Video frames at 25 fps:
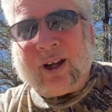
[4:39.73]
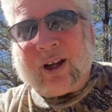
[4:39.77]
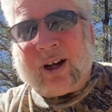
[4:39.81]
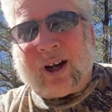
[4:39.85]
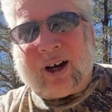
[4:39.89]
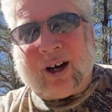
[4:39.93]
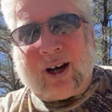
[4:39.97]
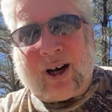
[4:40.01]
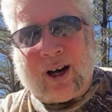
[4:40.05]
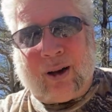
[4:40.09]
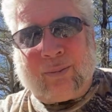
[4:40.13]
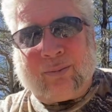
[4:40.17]

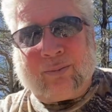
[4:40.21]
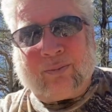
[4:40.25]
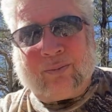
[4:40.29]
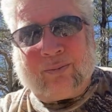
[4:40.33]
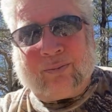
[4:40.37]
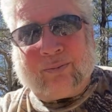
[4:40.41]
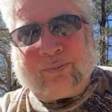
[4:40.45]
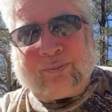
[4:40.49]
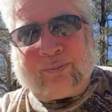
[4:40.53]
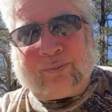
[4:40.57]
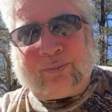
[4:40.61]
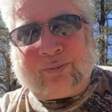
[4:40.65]

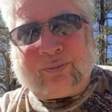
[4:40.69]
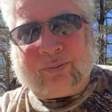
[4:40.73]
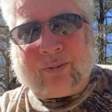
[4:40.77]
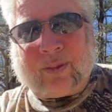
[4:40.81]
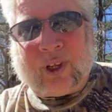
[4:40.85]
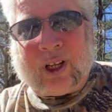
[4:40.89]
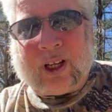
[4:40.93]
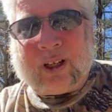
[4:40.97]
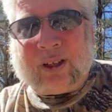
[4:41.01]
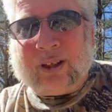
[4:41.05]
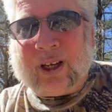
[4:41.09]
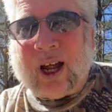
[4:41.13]

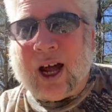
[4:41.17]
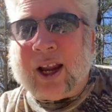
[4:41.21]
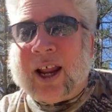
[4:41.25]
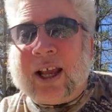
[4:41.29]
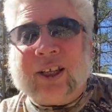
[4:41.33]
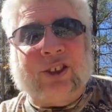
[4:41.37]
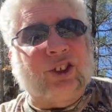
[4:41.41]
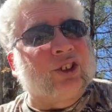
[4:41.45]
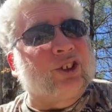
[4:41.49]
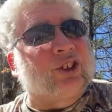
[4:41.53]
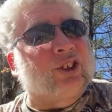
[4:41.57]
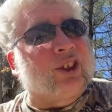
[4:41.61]
Not
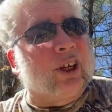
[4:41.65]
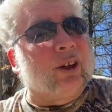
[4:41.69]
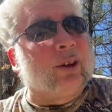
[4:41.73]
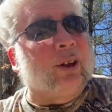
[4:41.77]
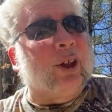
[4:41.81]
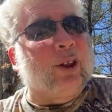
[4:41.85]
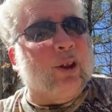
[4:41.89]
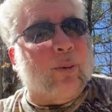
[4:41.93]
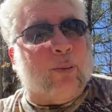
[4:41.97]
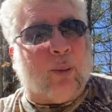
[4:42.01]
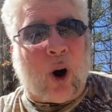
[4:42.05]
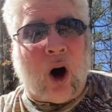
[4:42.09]

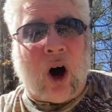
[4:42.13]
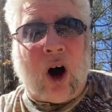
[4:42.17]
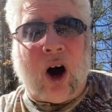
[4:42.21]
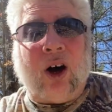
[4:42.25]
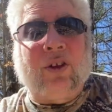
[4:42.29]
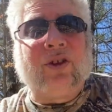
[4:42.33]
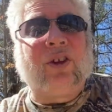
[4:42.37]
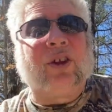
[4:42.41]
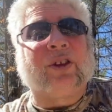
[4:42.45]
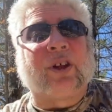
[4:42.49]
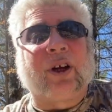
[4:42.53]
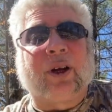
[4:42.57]
necessarily the
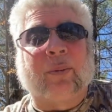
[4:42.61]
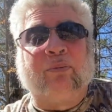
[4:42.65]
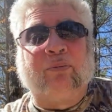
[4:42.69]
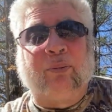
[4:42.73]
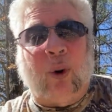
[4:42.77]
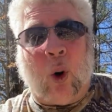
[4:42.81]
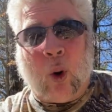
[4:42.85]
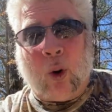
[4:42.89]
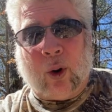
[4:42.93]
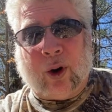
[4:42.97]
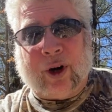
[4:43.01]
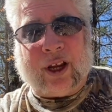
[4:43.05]
pond that they're
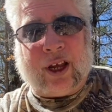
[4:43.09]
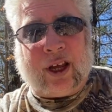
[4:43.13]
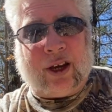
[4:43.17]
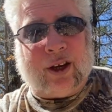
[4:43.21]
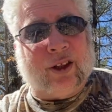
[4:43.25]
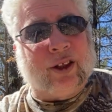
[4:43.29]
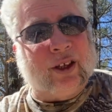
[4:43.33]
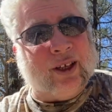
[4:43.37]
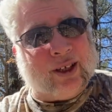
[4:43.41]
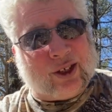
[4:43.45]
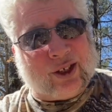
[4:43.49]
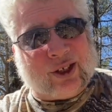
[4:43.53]
born in,
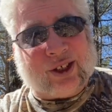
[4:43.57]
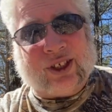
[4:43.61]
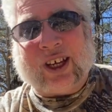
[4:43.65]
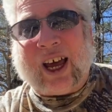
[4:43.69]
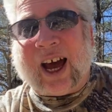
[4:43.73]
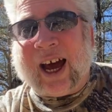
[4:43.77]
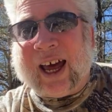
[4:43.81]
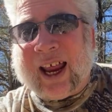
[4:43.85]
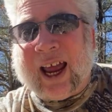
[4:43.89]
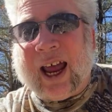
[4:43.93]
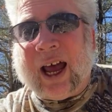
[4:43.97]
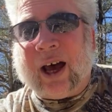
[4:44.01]
and this is
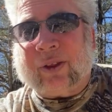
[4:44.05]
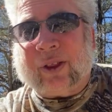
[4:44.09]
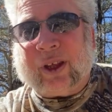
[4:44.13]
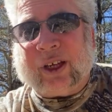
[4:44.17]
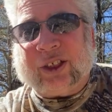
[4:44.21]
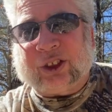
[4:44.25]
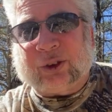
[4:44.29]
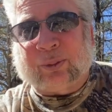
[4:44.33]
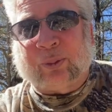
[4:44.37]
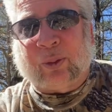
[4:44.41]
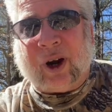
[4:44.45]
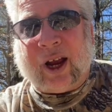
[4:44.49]
kind of how
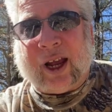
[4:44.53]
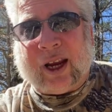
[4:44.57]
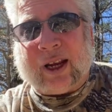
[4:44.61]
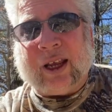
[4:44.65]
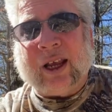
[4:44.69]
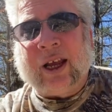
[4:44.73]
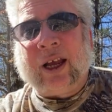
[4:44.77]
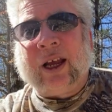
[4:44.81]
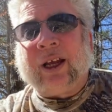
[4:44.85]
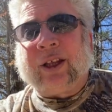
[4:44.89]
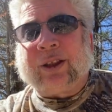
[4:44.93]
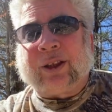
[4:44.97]
they spread.
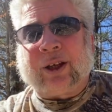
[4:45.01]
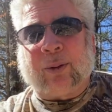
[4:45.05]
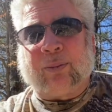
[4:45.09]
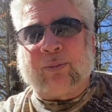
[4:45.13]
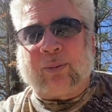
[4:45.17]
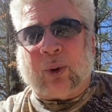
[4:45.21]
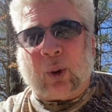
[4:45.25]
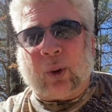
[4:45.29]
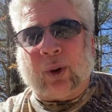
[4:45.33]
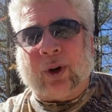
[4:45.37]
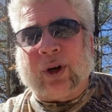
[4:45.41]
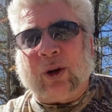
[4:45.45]
They're
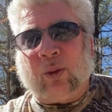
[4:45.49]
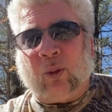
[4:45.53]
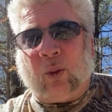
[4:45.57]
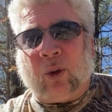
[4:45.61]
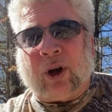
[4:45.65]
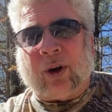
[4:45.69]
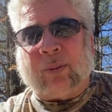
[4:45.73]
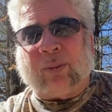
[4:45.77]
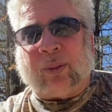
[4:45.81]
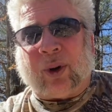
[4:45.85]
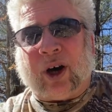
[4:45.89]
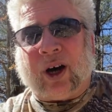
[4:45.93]
born in
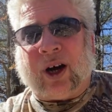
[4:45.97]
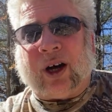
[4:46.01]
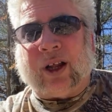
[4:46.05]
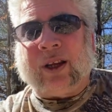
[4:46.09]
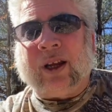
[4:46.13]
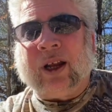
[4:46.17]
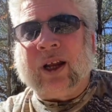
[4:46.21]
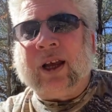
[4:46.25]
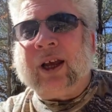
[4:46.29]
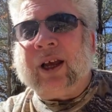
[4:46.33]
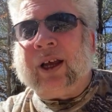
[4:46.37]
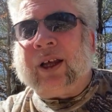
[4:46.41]
one
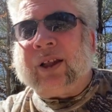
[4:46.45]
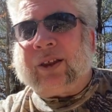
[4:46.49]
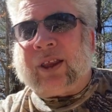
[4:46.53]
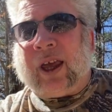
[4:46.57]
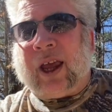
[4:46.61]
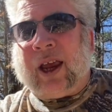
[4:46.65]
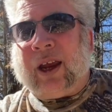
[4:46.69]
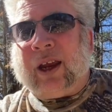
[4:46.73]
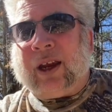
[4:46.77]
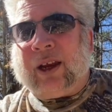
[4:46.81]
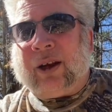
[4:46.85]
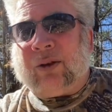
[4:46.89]
pod,
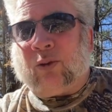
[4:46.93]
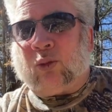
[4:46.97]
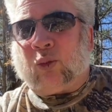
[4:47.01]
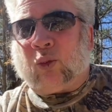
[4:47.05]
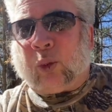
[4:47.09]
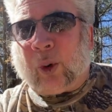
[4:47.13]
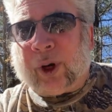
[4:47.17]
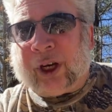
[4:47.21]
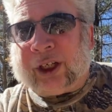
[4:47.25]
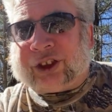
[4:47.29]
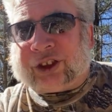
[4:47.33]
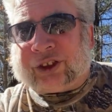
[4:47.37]
they
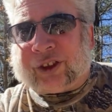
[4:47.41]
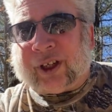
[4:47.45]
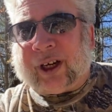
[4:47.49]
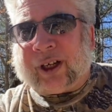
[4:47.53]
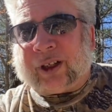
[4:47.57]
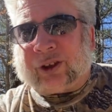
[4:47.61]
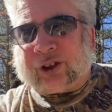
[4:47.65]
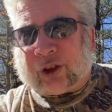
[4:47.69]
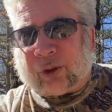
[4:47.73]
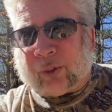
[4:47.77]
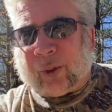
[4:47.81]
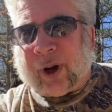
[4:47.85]
reach
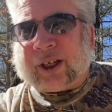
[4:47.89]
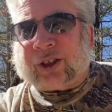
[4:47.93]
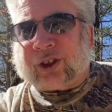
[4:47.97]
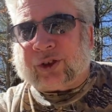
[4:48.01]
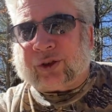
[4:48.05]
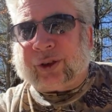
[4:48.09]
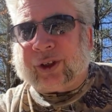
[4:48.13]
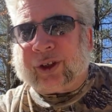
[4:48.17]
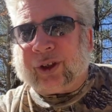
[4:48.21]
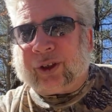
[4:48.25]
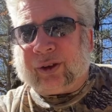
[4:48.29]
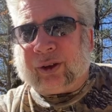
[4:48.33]
their
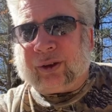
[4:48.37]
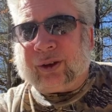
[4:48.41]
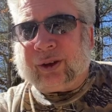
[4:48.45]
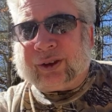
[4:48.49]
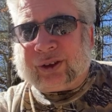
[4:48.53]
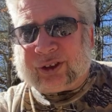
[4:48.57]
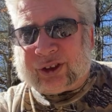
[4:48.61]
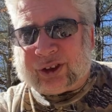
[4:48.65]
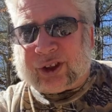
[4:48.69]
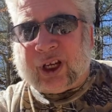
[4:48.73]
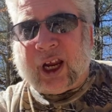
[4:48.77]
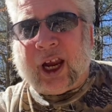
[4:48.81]
terrestrial
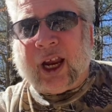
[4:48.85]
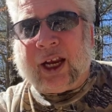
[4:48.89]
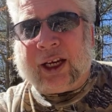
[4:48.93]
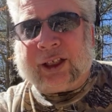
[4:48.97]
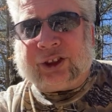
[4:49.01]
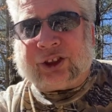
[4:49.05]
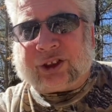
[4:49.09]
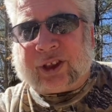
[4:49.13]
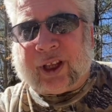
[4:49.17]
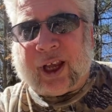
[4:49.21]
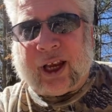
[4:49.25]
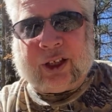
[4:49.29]

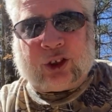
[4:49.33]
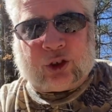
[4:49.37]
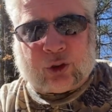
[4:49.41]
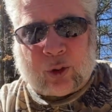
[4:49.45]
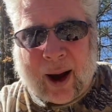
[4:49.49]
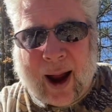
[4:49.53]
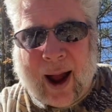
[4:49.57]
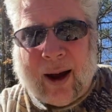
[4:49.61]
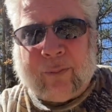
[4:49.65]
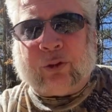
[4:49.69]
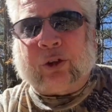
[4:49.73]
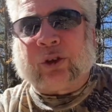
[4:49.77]
stage, they
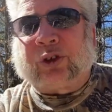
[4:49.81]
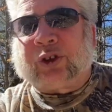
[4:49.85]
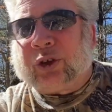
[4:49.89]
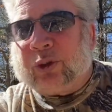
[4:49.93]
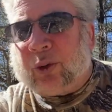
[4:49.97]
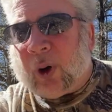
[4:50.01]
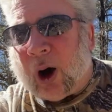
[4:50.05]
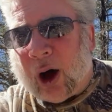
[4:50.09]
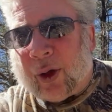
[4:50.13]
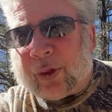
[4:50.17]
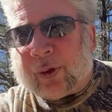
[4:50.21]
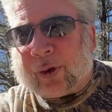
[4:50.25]
travel
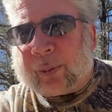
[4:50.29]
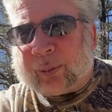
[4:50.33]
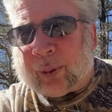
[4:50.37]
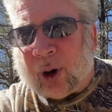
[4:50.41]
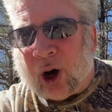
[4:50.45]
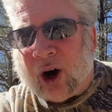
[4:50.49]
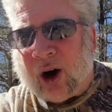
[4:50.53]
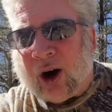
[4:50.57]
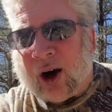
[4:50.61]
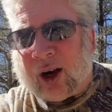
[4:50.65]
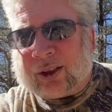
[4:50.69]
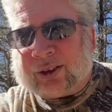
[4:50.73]
to other
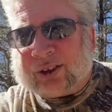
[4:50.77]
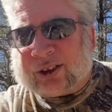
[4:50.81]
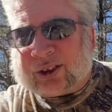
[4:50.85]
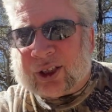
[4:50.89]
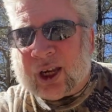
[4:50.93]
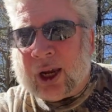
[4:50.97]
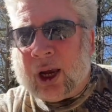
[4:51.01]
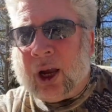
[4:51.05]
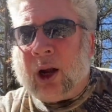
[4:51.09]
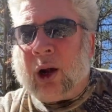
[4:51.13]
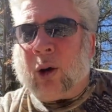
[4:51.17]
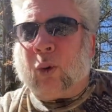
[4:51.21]
ponds
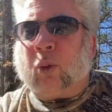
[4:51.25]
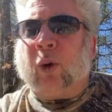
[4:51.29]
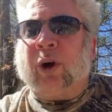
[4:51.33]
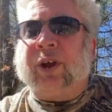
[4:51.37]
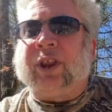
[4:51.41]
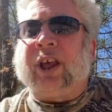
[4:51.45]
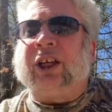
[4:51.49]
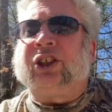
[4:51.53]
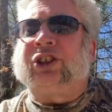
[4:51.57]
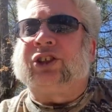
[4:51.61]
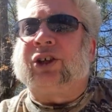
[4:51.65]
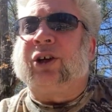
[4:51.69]
where
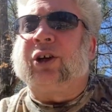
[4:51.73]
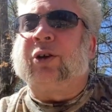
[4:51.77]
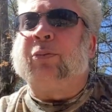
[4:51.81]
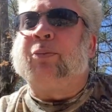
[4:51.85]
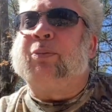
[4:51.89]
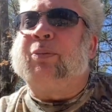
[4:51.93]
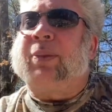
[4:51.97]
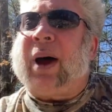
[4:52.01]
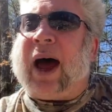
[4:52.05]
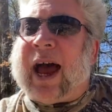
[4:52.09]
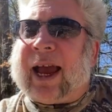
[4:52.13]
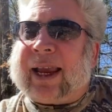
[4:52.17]
they turn
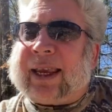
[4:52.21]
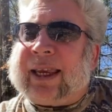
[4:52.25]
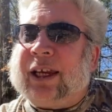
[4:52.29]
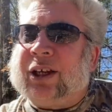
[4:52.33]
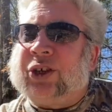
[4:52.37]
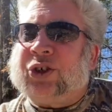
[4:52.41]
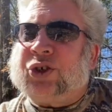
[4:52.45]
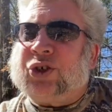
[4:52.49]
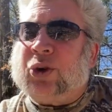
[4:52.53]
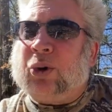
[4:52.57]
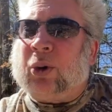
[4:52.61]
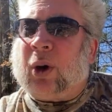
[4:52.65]
back
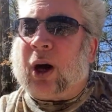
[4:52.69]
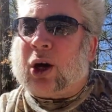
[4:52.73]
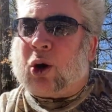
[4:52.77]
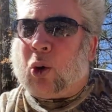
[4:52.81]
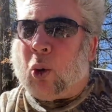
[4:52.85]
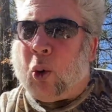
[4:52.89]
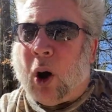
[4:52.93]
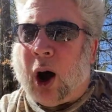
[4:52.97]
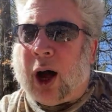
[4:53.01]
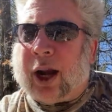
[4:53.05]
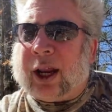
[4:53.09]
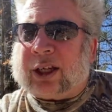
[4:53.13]
into
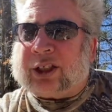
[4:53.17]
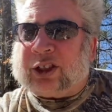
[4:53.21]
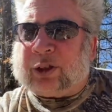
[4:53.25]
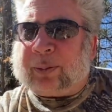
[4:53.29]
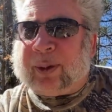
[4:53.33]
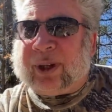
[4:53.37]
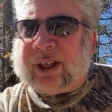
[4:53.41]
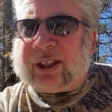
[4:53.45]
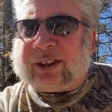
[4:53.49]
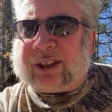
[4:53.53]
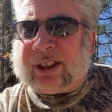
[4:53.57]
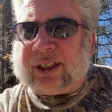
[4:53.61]
aquatic
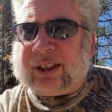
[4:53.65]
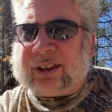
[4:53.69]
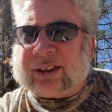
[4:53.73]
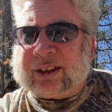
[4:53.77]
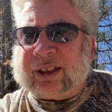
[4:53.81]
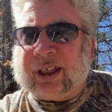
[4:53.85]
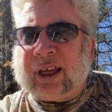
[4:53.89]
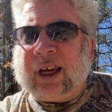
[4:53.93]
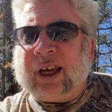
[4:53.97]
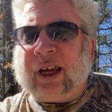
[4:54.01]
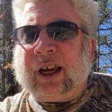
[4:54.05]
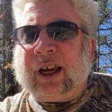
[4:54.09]

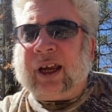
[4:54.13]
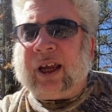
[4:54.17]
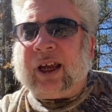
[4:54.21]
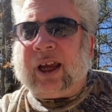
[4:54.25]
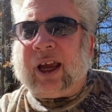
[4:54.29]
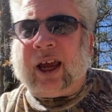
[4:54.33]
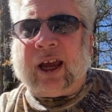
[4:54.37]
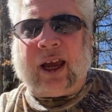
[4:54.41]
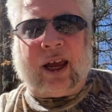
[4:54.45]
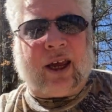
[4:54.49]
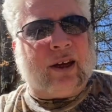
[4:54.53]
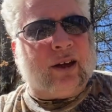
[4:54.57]
species
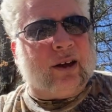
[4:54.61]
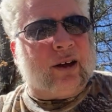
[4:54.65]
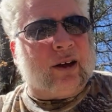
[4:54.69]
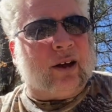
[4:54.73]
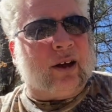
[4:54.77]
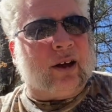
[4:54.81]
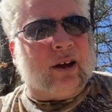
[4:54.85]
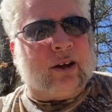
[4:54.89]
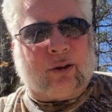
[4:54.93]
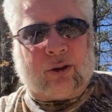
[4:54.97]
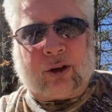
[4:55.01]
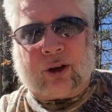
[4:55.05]
and
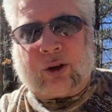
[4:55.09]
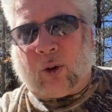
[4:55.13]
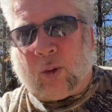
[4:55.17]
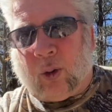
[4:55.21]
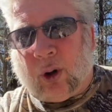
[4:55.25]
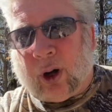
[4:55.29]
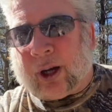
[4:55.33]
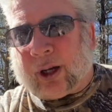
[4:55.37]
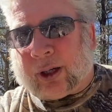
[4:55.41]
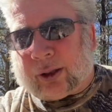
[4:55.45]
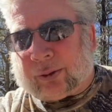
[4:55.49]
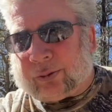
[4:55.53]
or
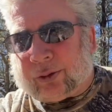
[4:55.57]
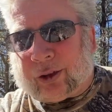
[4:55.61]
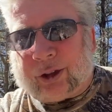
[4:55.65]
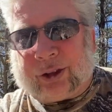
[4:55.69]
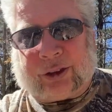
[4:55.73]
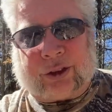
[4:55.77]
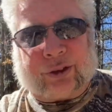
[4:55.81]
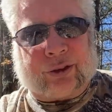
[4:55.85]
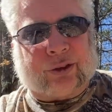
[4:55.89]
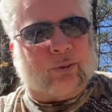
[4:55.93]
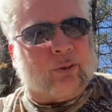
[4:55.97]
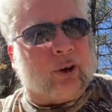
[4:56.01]
aquatic
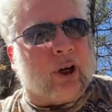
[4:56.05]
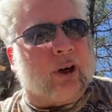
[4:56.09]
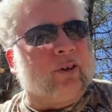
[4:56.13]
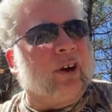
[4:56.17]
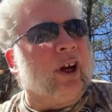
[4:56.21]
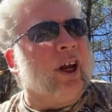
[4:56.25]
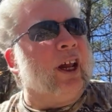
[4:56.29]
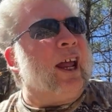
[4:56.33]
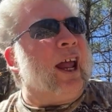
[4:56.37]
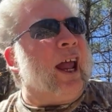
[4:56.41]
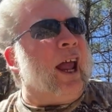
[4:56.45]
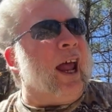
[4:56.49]
creatures, whatever.
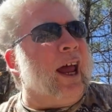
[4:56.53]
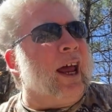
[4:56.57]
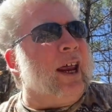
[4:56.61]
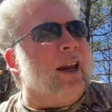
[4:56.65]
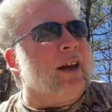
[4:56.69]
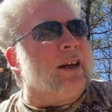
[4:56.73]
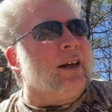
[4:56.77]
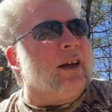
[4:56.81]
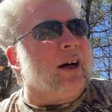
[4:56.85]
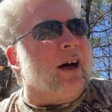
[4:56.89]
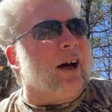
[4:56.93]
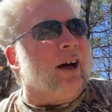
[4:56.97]

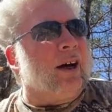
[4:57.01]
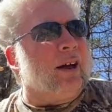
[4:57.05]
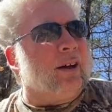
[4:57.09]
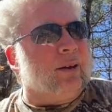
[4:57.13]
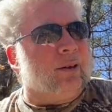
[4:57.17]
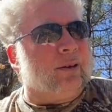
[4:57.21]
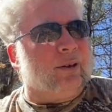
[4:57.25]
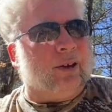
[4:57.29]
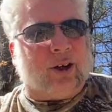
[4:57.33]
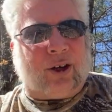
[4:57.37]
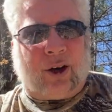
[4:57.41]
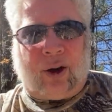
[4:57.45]
And
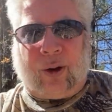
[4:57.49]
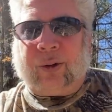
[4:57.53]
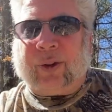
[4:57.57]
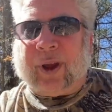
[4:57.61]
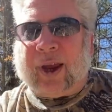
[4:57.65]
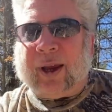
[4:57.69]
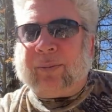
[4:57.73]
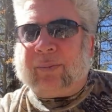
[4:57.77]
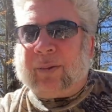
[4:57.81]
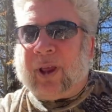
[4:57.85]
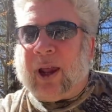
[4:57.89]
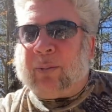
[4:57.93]
you know,
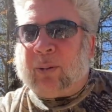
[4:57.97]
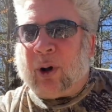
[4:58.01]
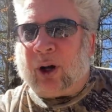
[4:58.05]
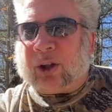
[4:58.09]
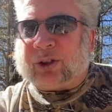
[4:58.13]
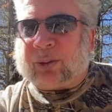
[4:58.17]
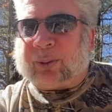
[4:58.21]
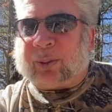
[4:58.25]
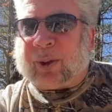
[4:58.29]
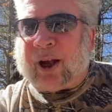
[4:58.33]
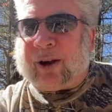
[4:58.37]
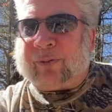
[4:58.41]
they
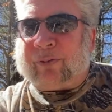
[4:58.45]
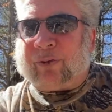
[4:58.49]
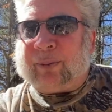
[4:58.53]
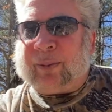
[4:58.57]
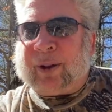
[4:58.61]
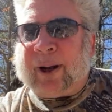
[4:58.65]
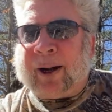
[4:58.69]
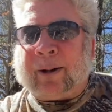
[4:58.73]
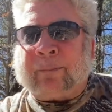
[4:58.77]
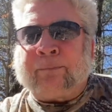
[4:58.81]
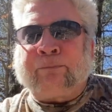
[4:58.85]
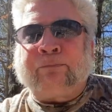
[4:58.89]
multiply from
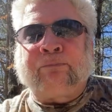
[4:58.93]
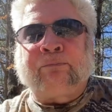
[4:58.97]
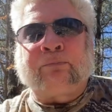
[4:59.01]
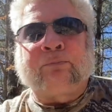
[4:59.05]
there.